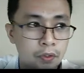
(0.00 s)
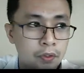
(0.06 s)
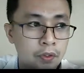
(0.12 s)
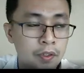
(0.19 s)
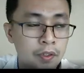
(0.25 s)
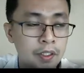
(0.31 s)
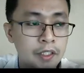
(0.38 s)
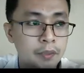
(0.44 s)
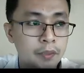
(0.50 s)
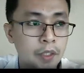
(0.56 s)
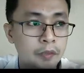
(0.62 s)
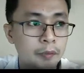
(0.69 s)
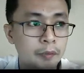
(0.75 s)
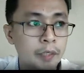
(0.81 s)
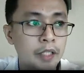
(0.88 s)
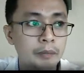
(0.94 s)
that is what we
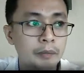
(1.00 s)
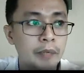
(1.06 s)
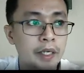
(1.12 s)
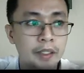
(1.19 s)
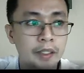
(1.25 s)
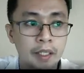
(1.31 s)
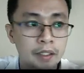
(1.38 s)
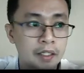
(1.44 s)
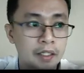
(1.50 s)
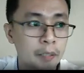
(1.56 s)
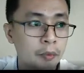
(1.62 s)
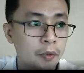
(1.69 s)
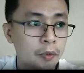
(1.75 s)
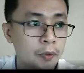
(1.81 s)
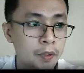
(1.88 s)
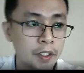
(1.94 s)
meant by
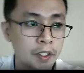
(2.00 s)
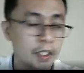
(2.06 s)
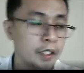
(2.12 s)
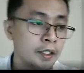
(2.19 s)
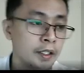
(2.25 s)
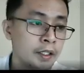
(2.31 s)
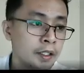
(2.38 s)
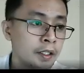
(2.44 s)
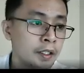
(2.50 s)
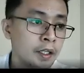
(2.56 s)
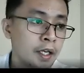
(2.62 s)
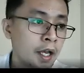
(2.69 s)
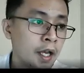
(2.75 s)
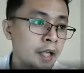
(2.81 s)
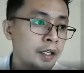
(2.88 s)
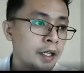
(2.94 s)
getWD.
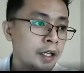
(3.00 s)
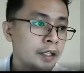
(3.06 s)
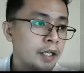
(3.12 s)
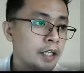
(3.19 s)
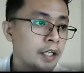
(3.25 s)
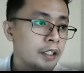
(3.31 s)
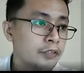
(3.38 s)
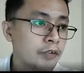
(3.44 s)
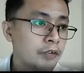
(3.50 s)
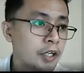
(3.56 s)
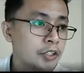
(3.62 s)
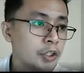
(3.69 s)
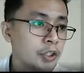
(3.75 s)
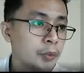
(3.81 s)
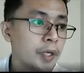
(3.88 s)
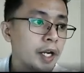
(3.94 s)
And then the other
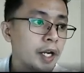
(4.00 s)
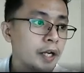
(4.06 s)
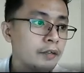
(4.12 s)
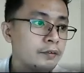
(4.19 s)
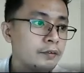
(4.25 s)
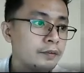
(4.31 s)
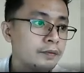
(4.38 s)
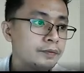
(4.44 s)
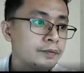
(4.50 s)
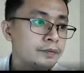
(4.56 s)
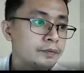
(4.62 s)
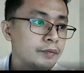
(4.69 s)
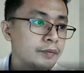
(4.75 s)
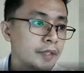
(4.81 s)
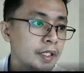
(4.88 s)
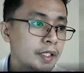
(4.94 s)
function we have
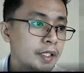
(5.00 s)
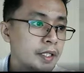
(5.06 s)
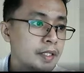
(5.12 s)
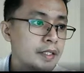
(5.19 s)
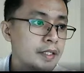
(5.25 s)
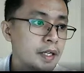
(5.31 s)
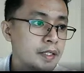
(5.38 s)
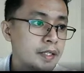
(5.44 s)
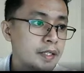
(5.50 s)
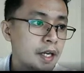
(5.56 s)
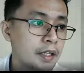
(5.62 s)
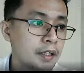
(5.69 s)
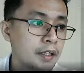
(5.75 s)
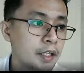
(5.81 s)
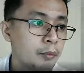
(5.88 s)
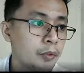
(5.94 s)
is the
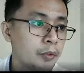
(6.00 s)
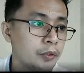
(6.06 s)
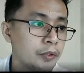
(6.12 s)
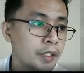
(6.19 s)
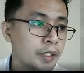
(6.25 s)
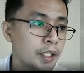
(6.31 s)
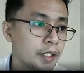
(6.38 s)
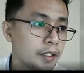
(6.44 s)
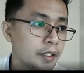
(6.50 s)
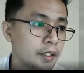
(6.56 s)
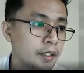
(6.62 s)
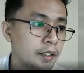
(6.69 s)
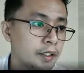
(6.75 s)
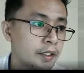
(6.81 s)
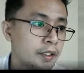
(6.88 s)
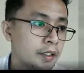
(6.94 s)
setWD.
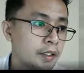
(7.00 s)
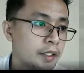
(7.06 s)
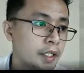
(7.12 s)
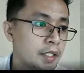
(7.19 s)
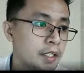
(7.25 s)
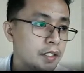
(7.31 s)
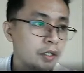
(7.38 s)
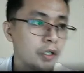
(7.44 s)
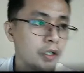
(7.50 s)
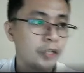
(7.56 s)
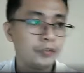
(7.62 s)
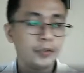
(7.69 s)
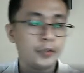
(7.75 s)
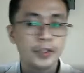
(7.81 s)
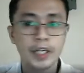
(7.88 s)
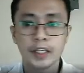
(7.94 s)
So if
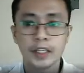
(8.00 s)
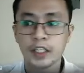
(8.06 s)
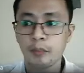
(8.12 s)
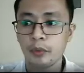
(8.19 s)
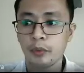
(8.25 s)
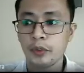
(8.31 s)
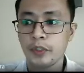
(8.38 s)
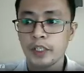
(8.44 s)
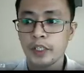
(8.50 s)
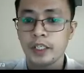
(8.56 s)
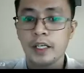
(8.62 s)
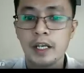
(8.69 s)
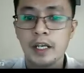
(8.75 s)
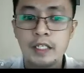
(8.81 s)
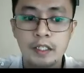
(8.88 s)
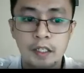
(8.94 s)
your getWD
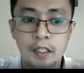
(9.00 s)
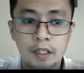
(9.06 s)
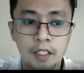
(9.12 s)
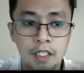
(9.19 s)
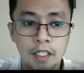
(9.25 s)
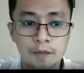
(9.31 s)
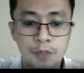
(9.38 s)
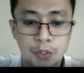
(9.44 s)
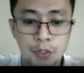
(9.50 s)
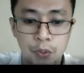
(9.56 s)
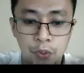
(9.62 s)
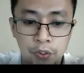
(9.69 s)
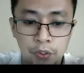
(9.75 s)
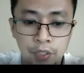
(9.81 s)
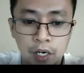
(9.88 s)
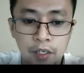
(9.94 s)
class retrieves your
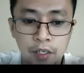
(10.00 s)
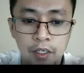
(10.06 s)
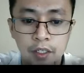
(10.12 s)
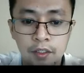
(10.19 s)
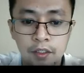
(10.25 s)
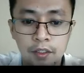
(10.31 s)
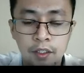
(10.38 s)
current